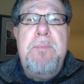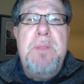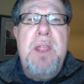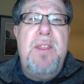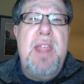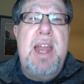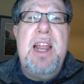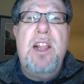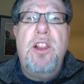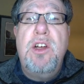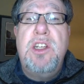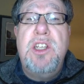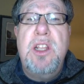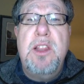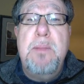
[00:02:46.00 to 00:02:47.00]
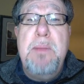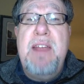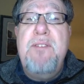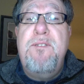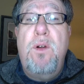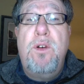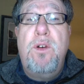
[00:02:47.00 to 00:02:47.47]
and then it looks at the
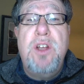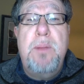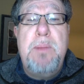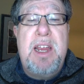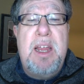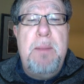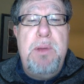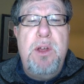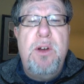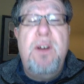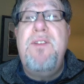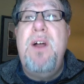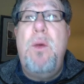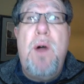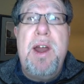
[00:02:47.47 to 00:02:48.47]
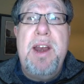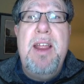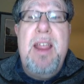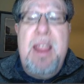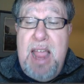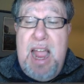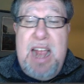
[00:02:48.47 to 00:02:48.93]
main folders on my computer. If I want
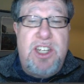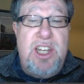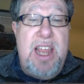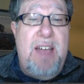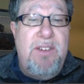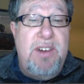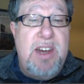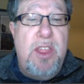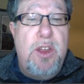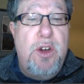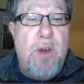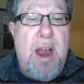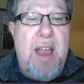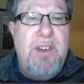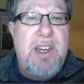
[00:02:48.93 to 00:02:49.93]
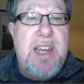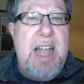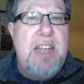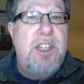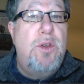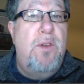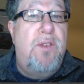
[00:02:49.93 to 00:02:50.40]
to, I actually have another drive
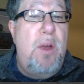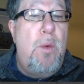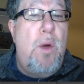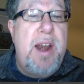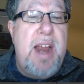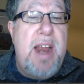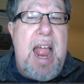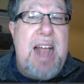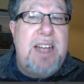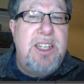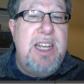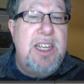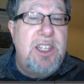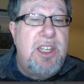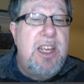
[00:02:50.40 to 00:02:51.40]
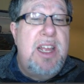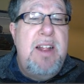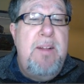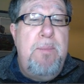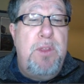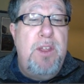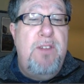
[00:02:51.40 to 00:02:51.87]
attached, so if I want to access
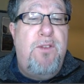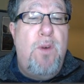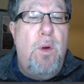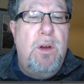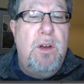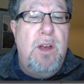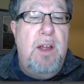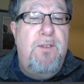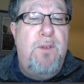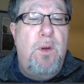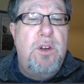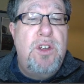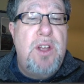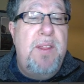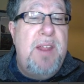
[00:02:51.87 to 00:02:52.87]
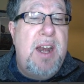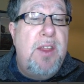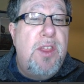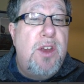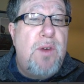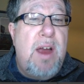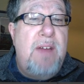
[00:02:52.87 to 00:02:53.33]
the fold, uh, folders on that
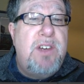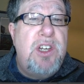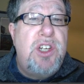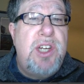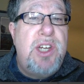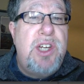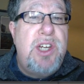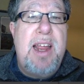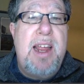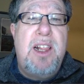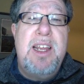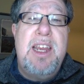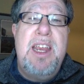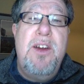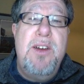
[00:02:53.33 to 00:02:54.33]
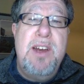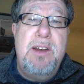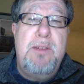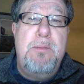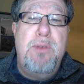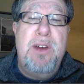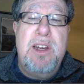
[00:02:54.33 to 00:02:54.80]
other drive to share, I click here and
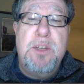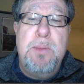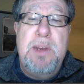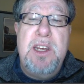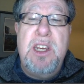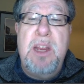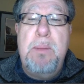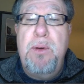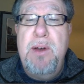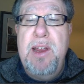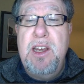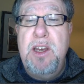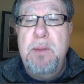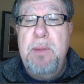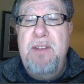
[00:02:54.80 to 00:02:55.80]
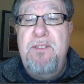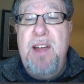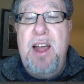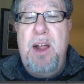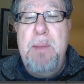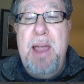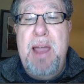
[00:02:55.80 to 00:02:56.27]
it brings me deeper into my
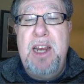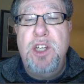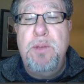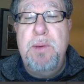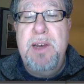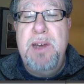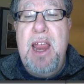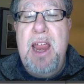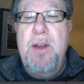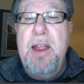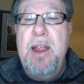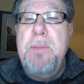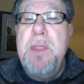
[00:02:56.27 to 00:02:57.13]
file management area.